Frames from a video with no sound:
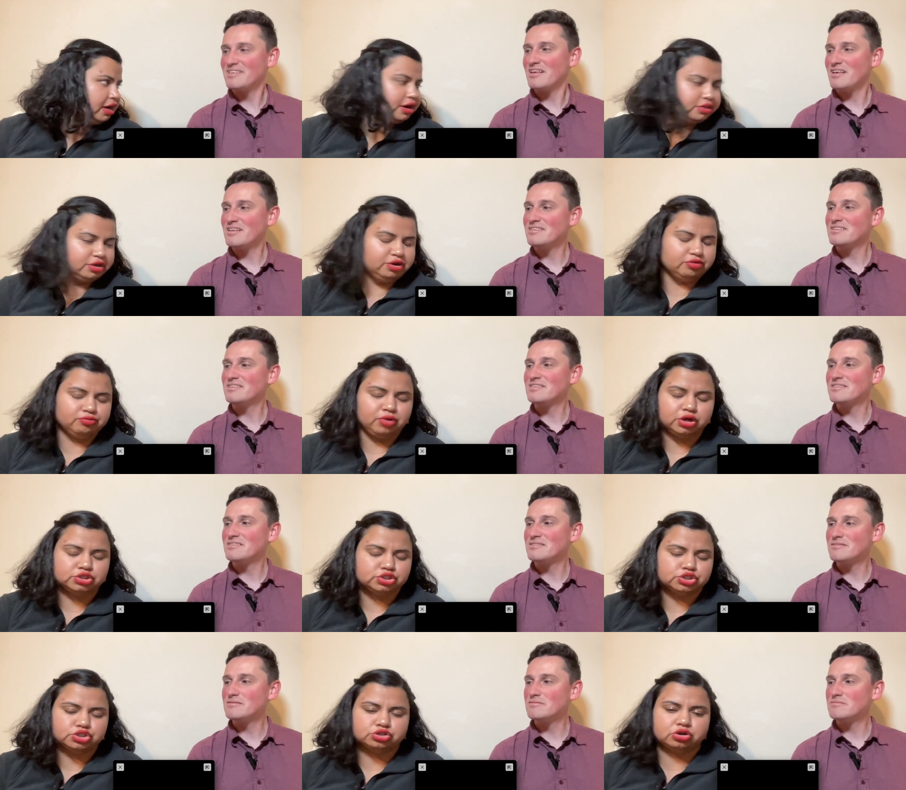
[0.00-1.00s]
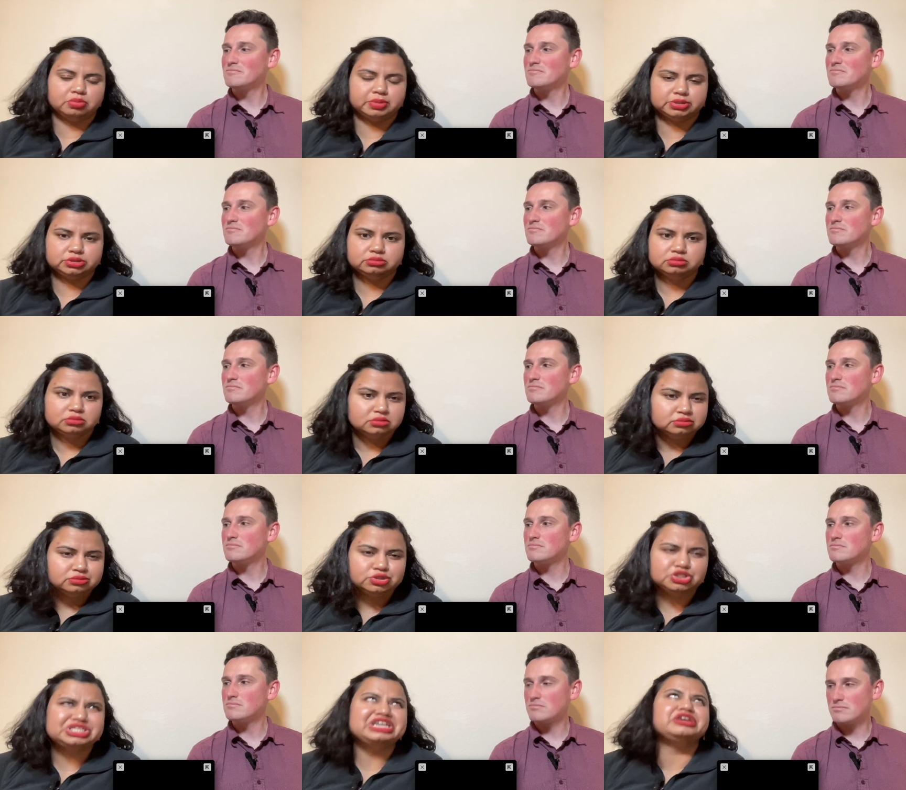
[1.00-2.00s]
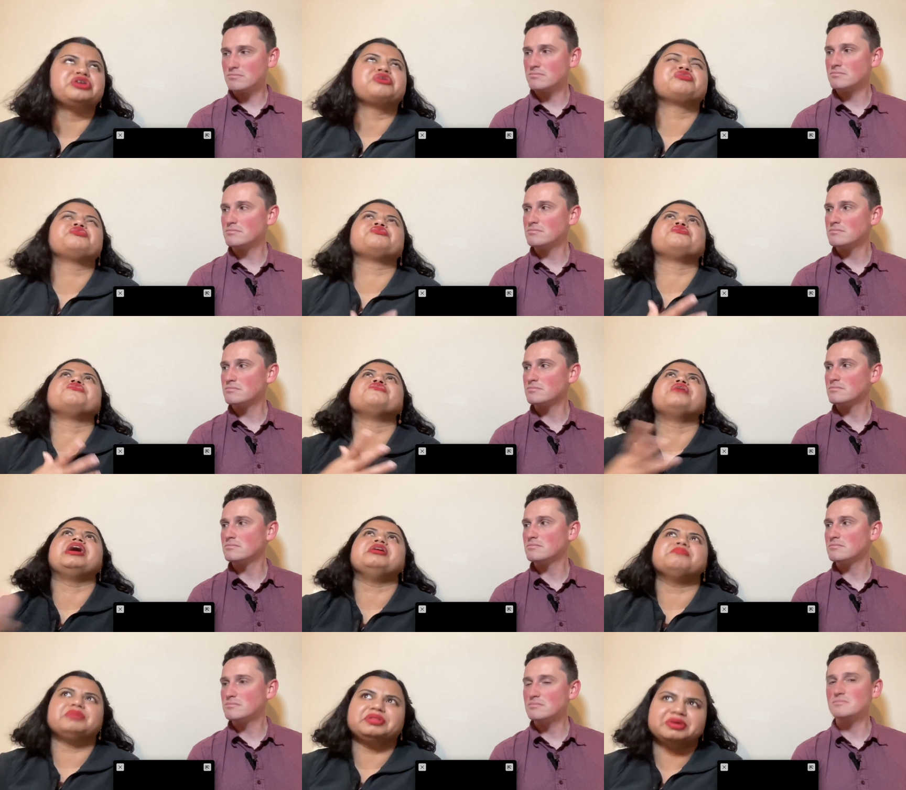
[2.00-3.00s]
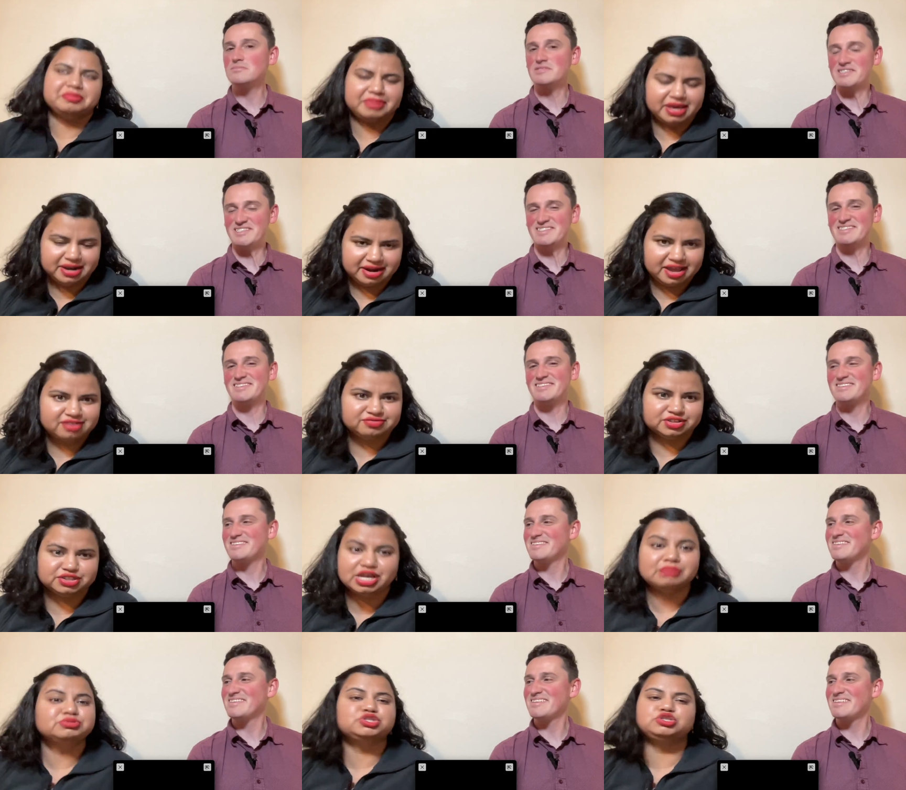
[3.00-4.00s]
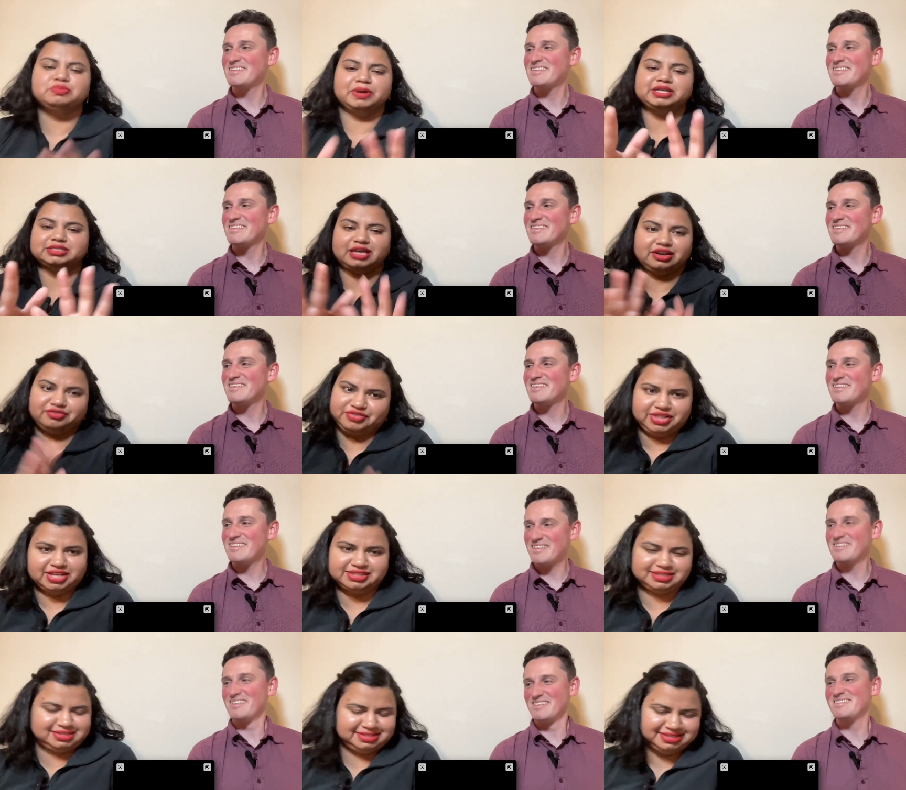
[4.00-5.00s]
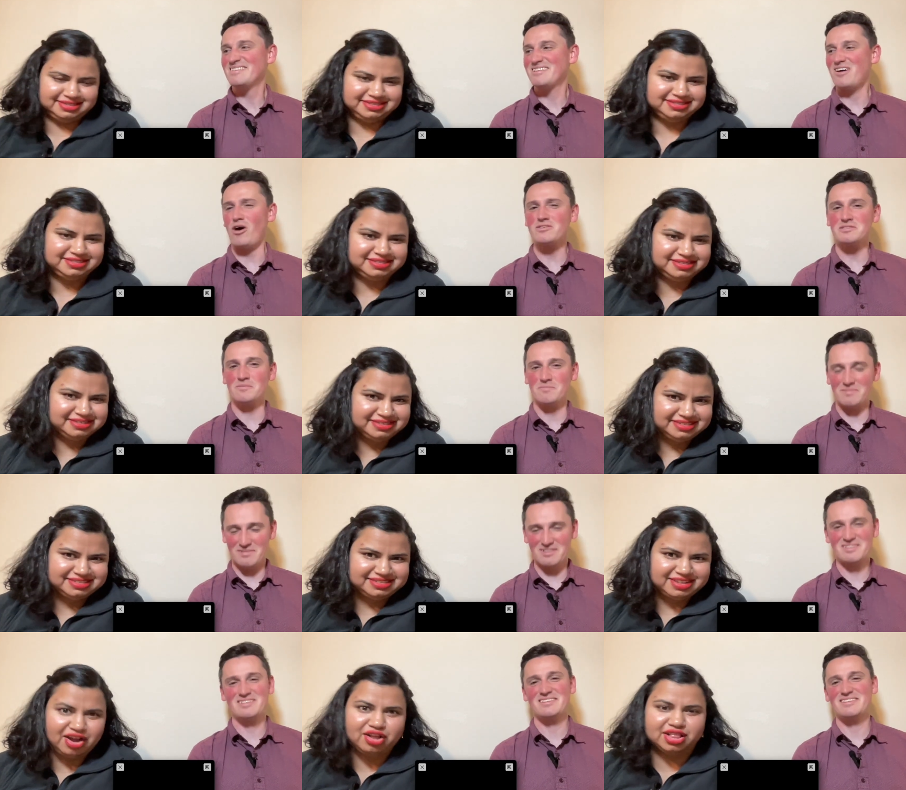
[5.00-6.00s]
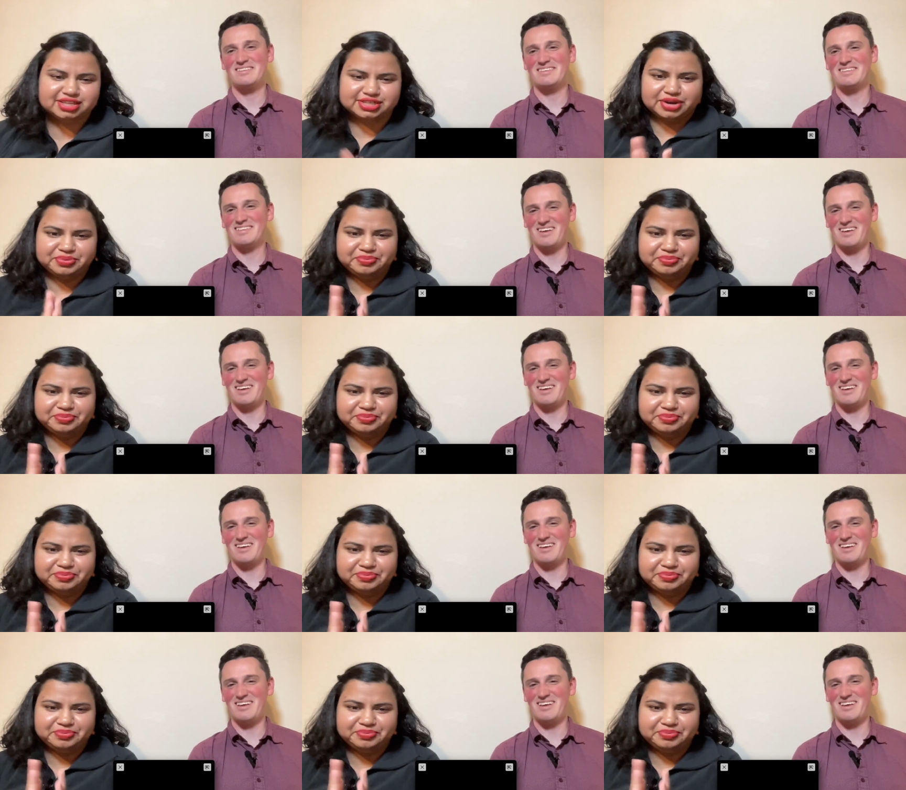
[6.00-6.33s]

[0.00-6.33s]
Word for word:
Speaker 1: I don't think you've watched the show, but she's incredible in Made in Heaven. So I'm super excited for this. Awesome. Uh, let's go.